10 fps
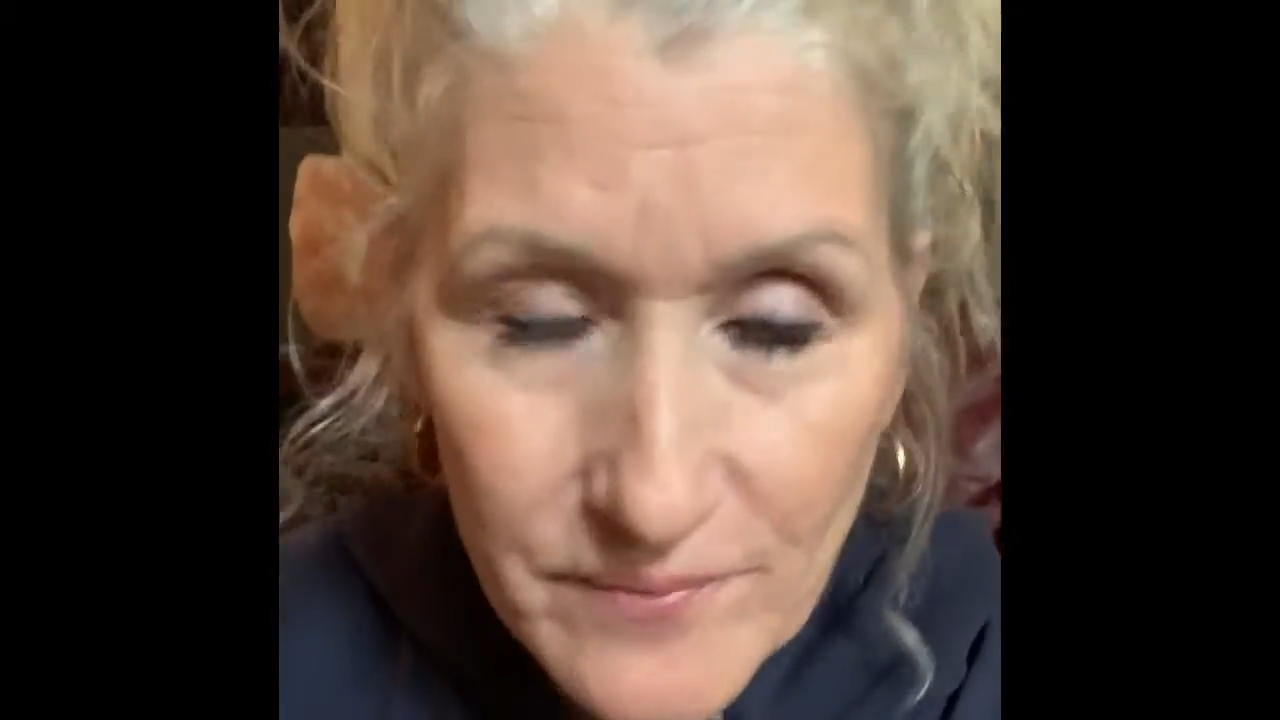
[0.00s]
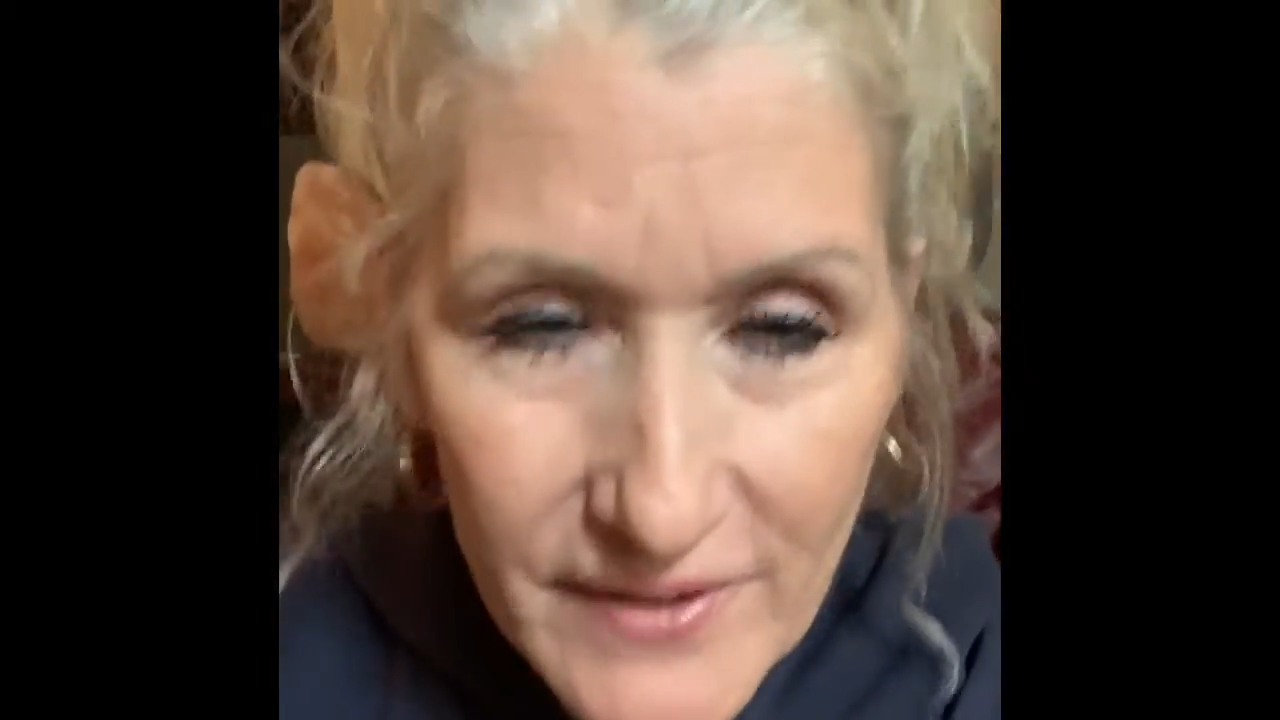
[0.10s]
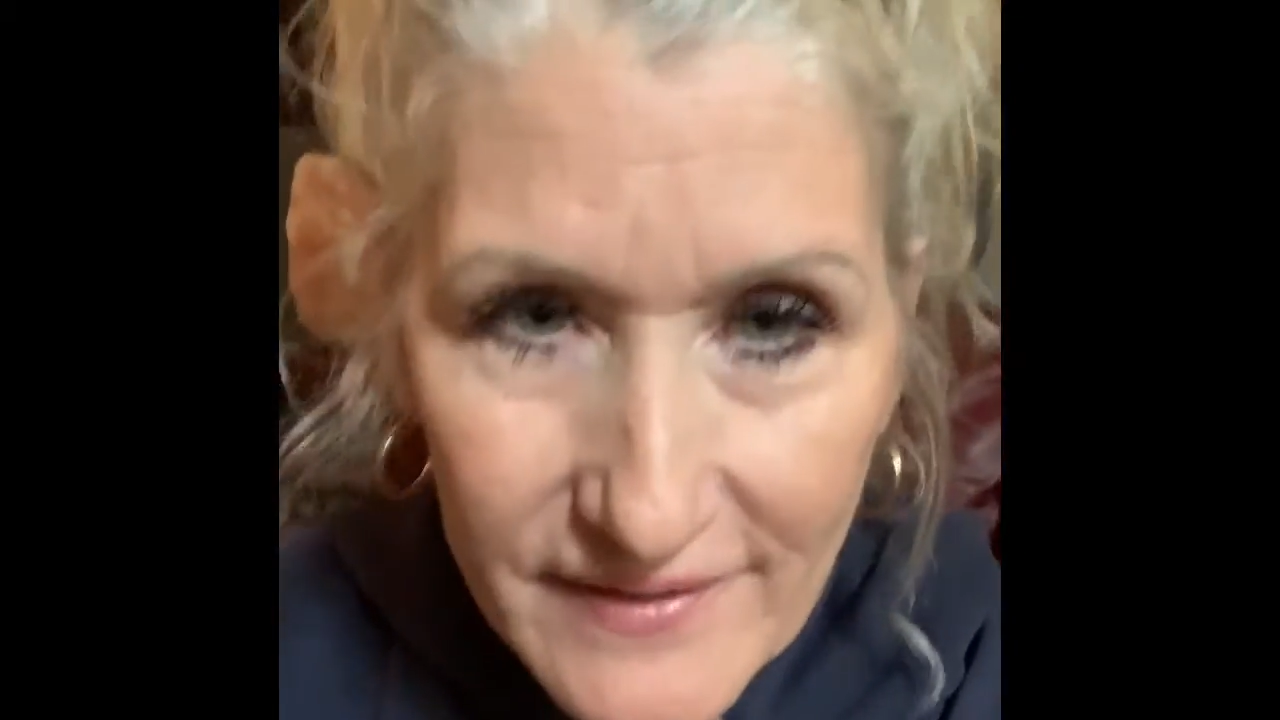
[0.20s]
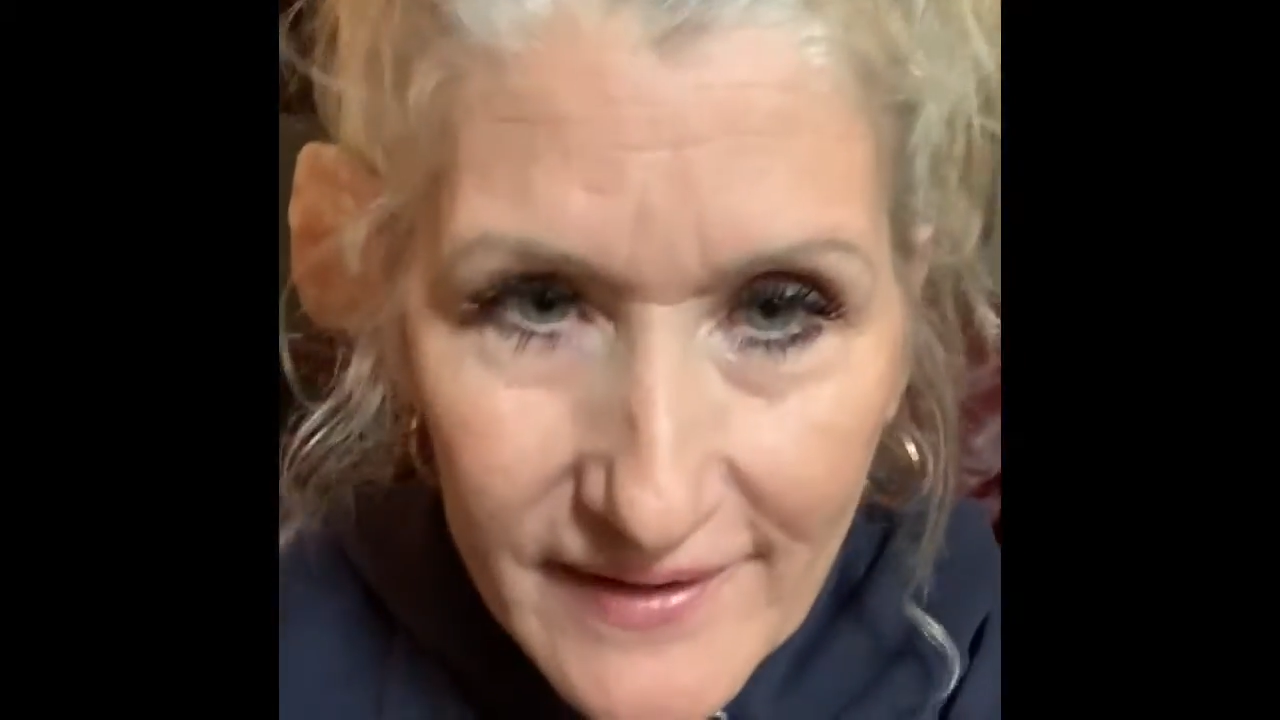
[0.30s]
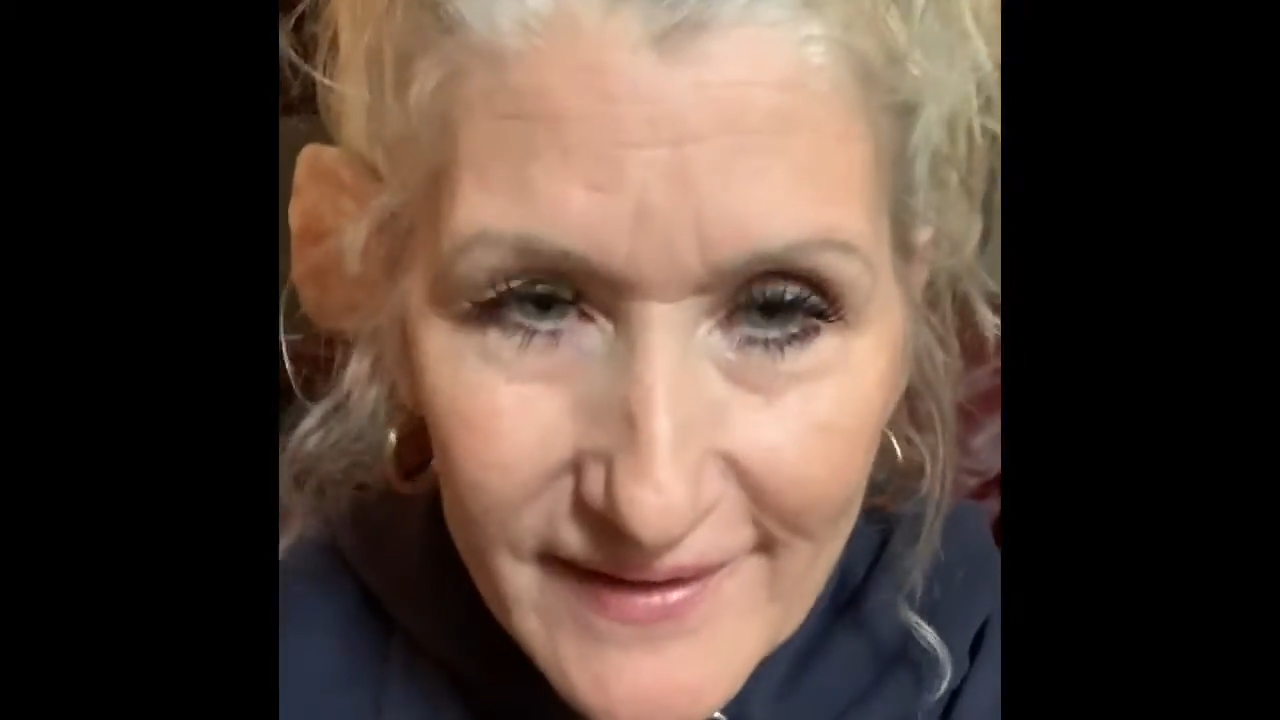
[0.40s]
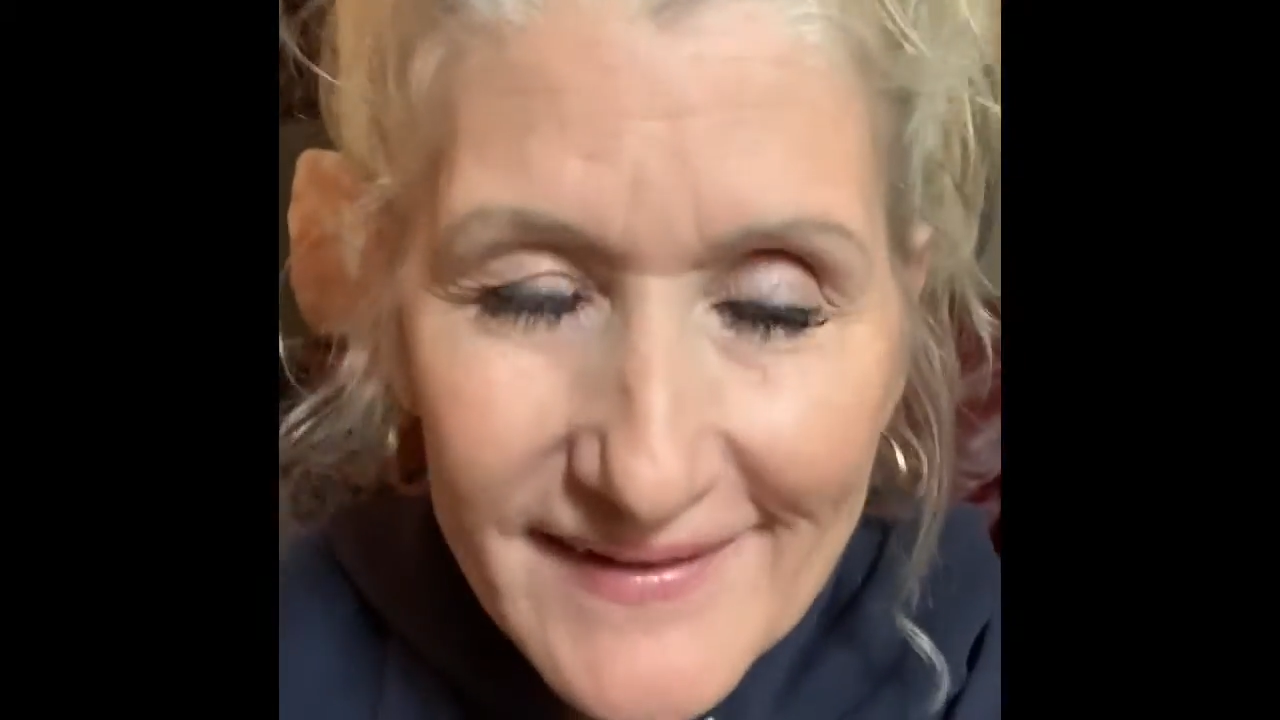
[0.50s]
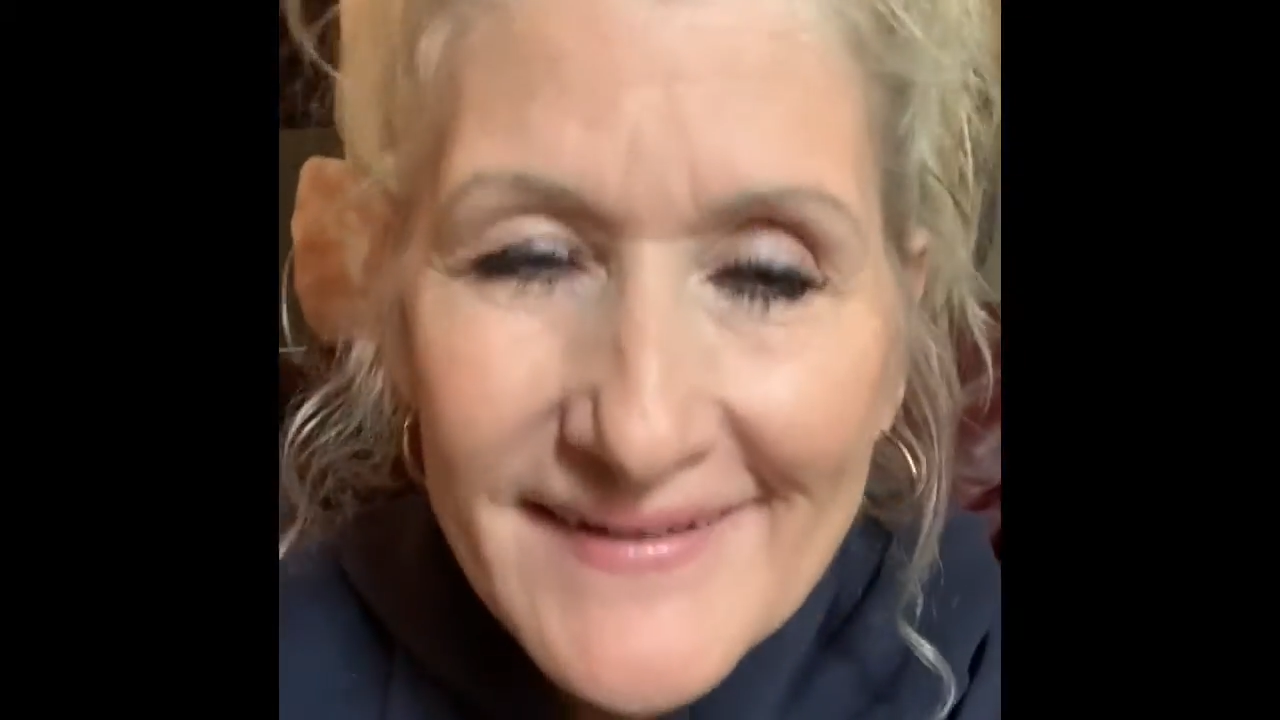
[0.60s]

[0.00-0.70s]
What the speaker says: in my day,